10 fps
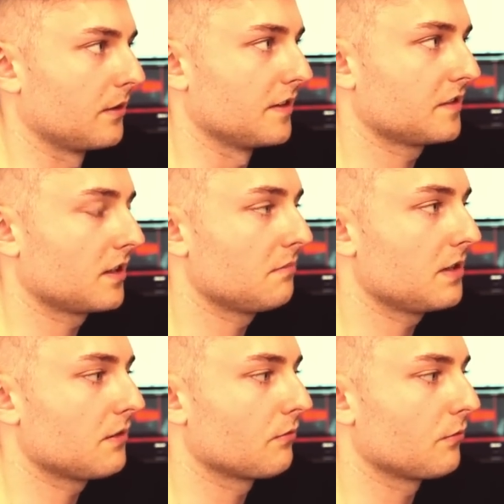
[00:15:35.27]
And this can
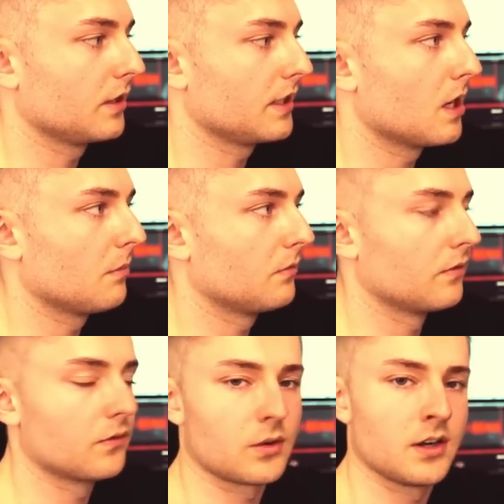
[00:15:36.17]
be really
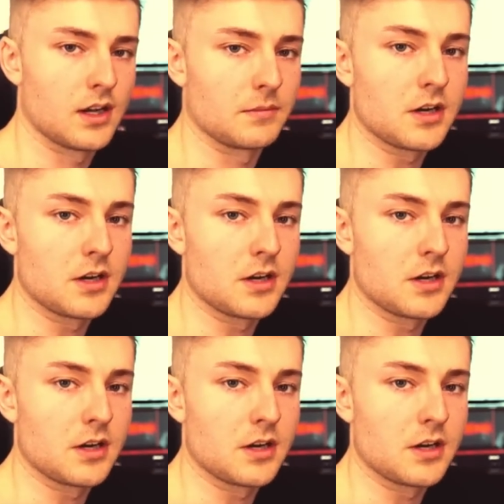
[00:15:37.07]
helpful for